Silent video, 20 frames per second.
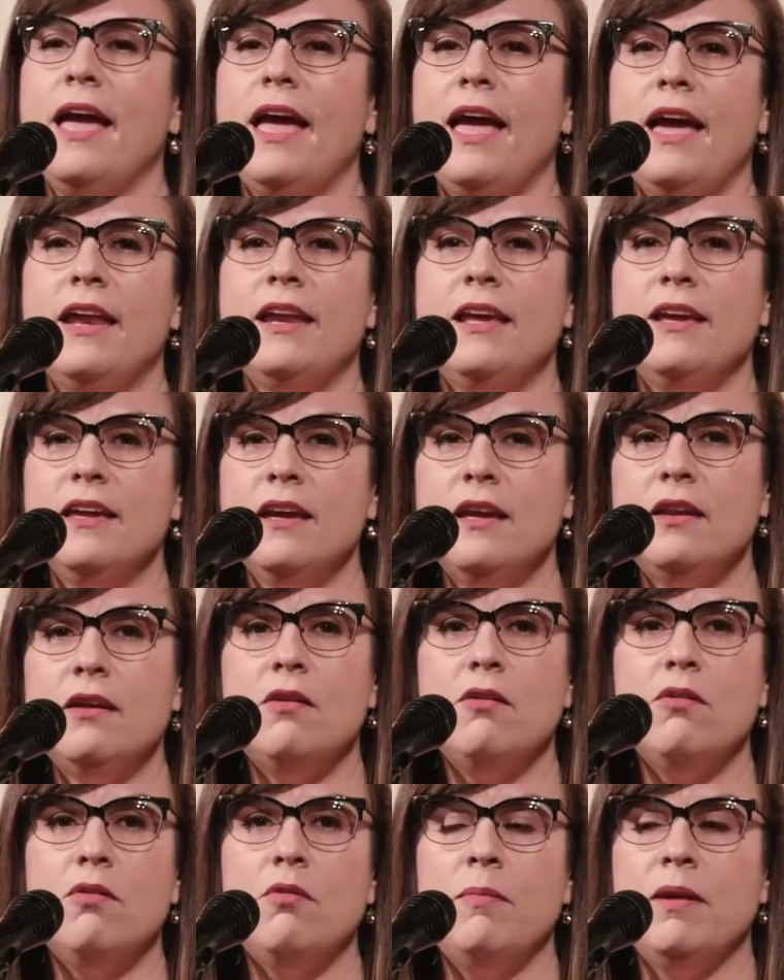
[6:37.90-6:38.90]
And I get
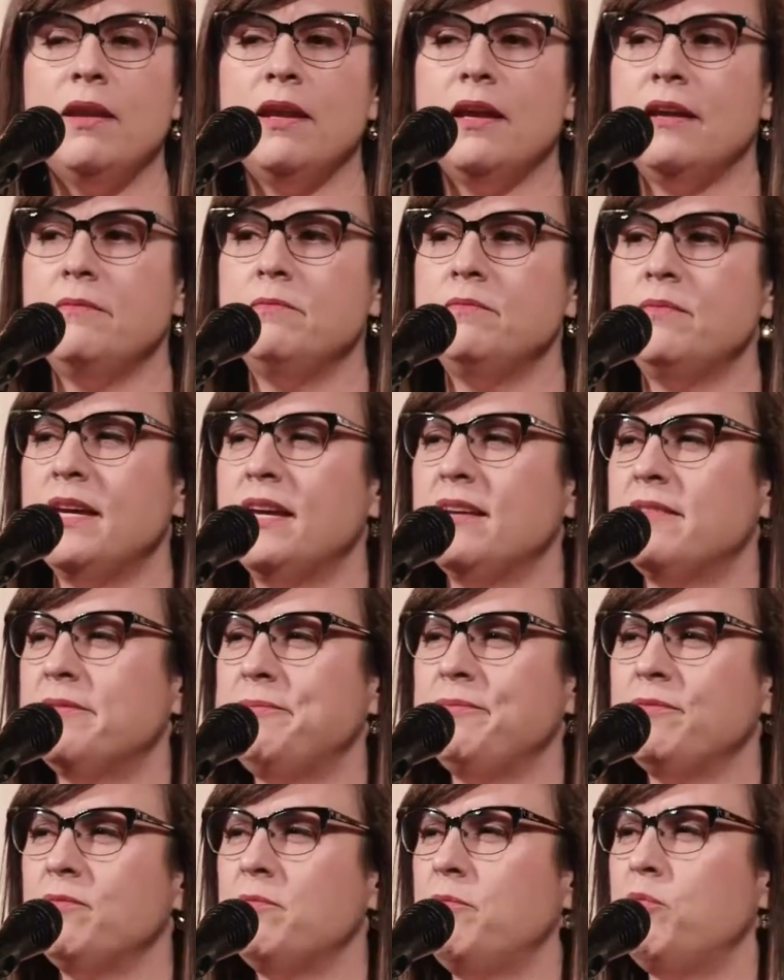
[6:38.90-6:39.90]
home, and I'm like
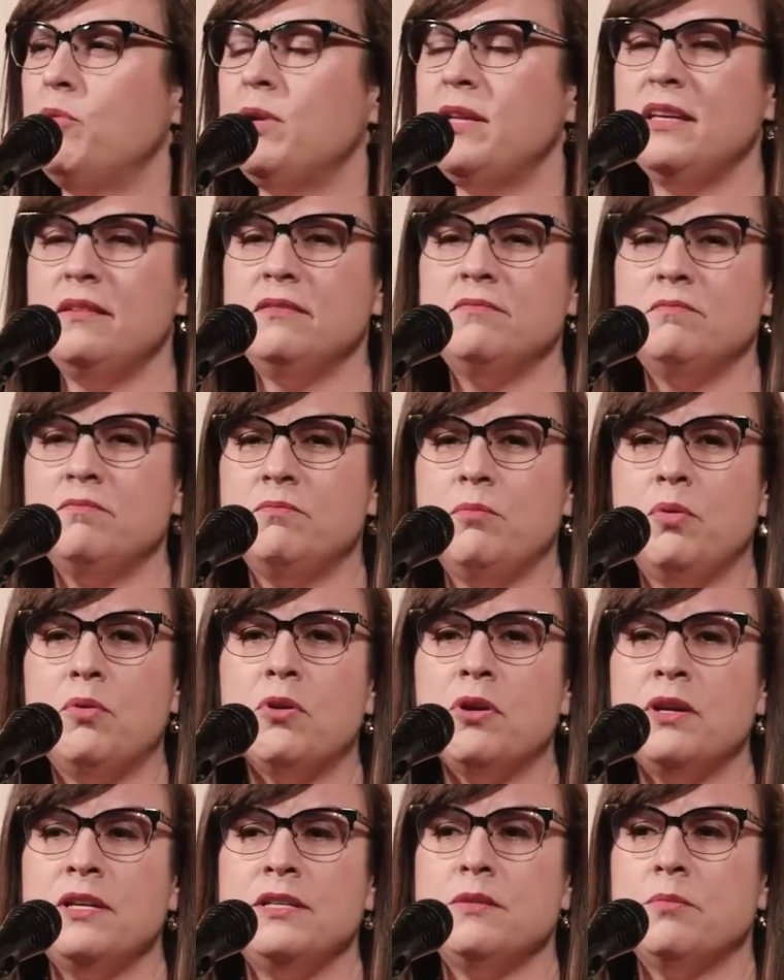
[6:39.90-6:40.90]
really
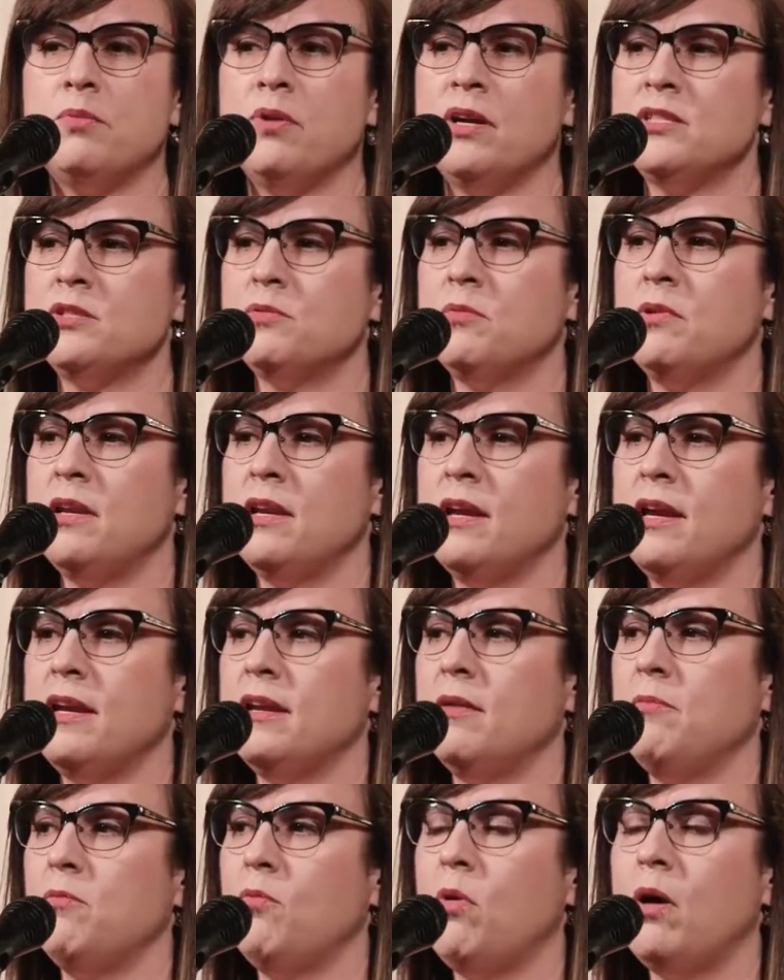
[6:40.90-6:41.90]
bored and depressed one night, and
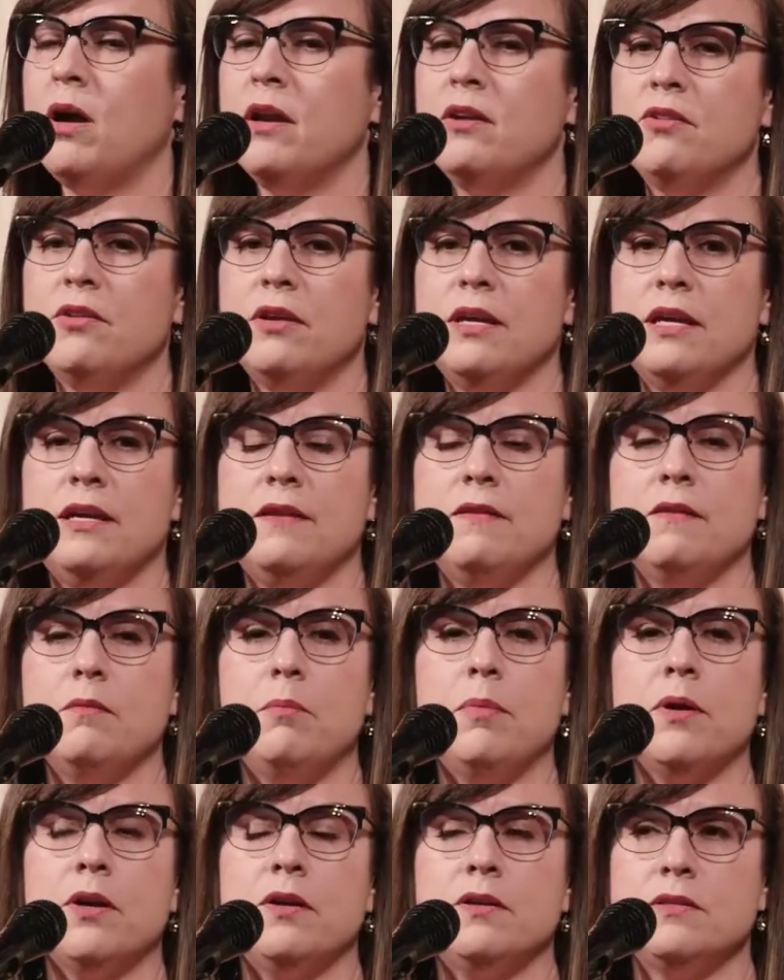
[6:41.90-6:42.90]
I'm wandering in the
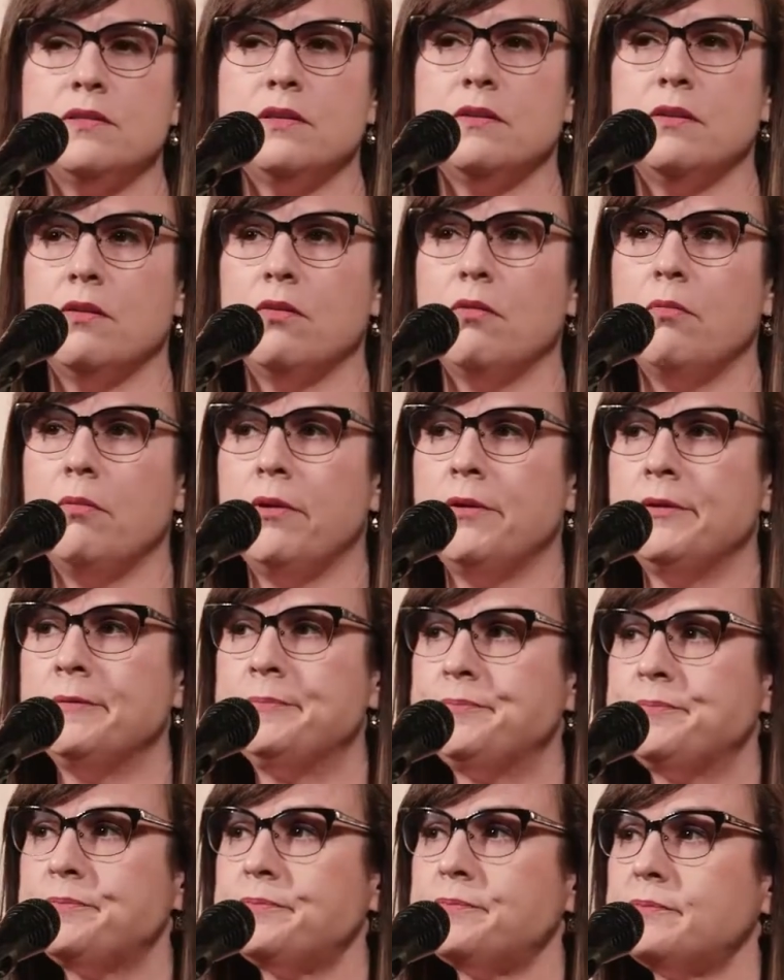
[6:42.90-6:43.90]
Barnes and Noble.
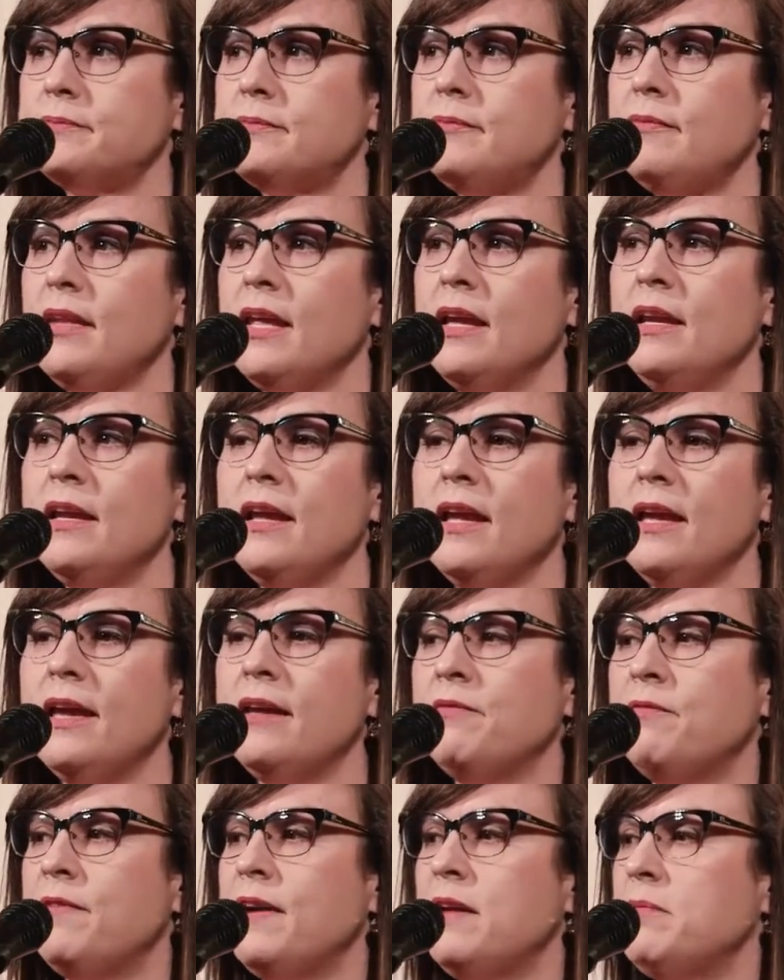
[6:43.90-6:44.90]
And I
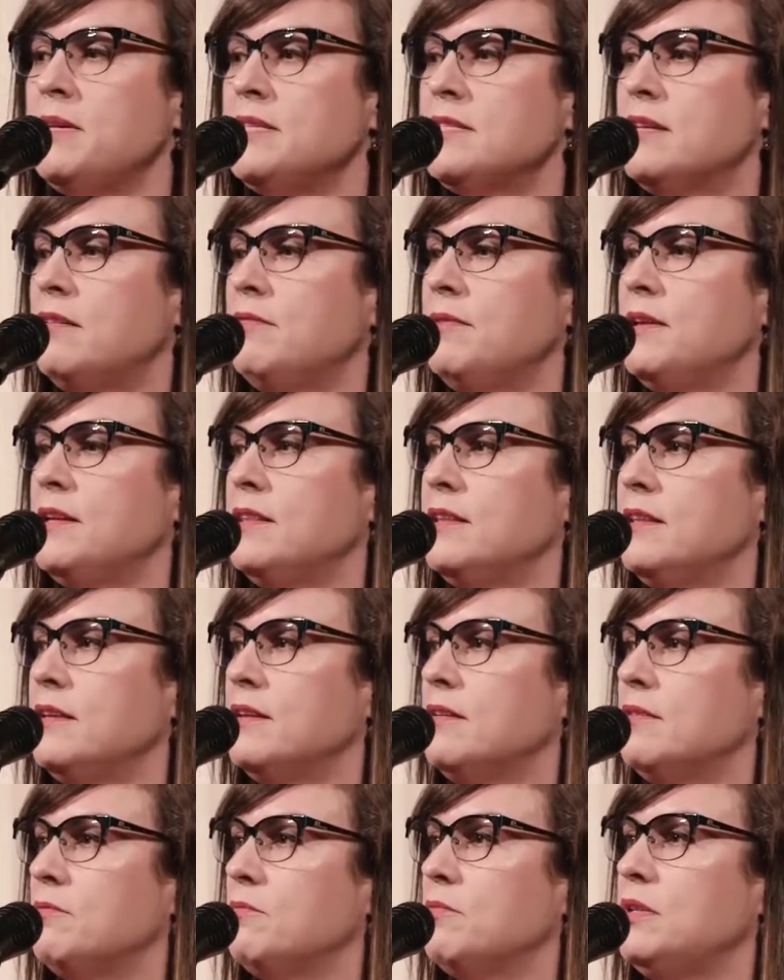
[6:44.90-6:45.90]
find myself in
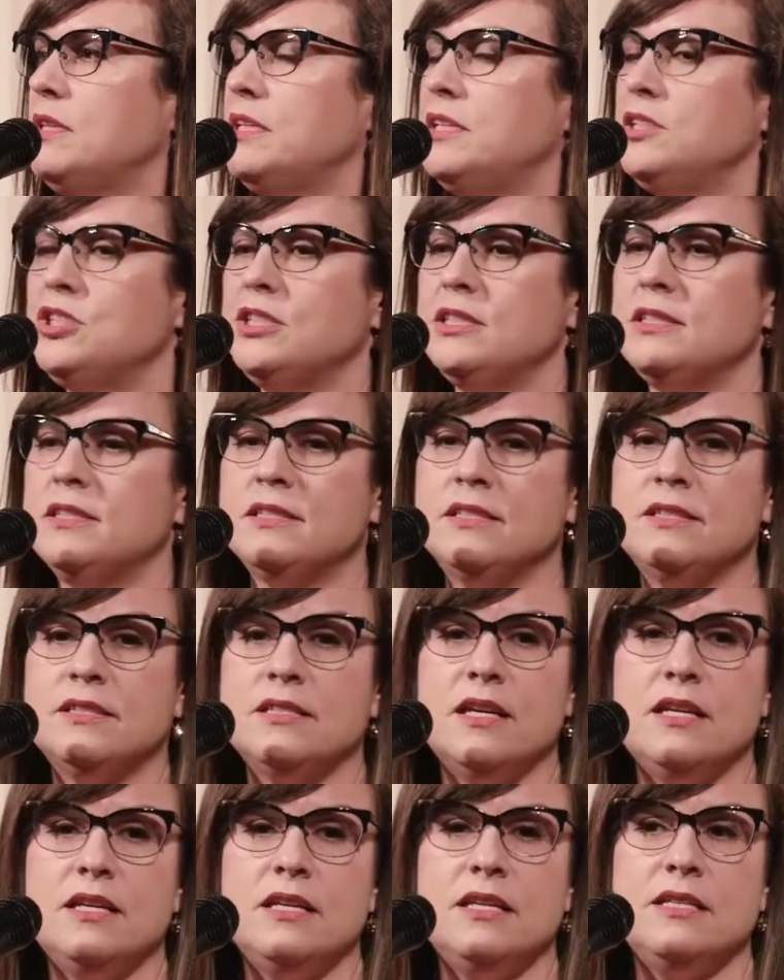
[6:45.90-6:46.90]
the religious
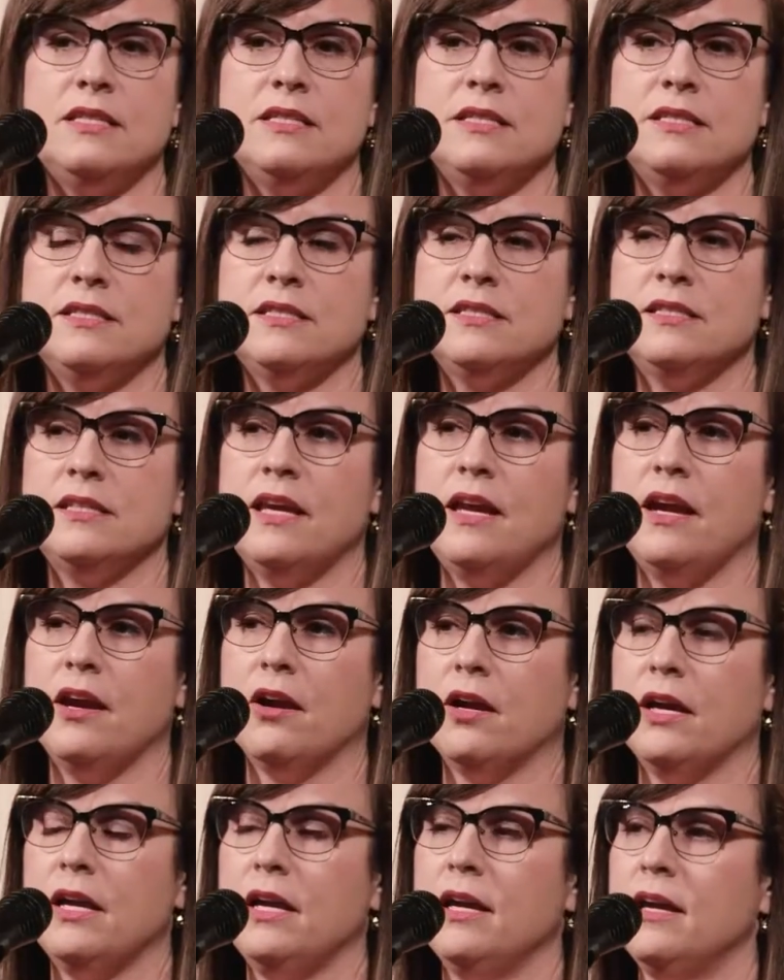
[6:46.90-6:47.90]
studies
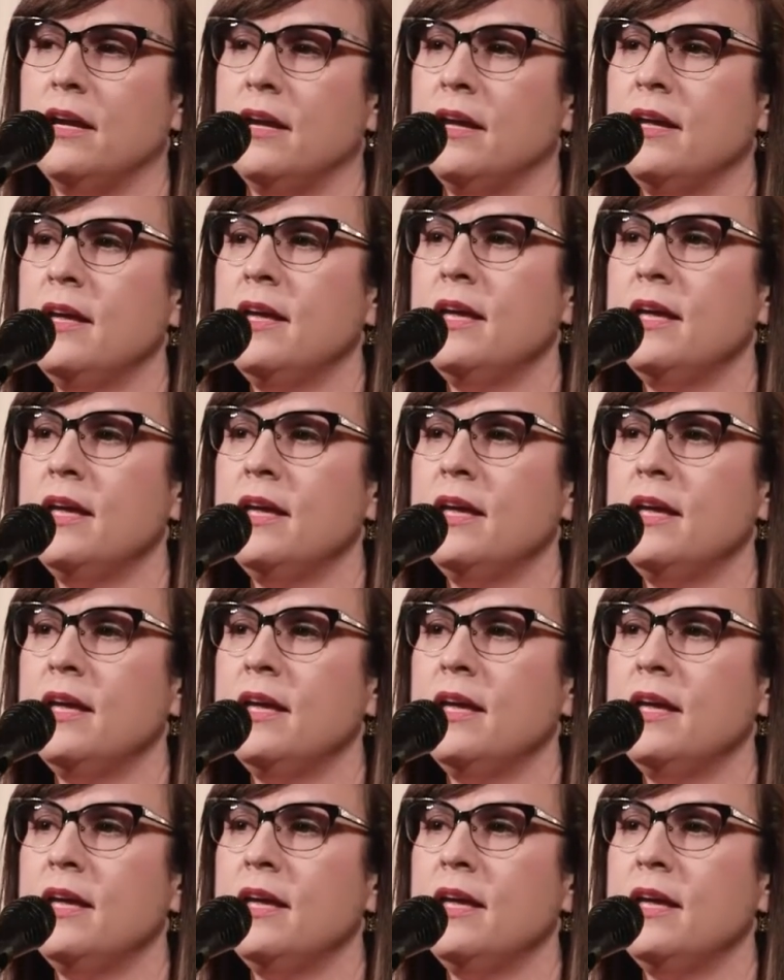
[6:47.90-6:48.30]
area.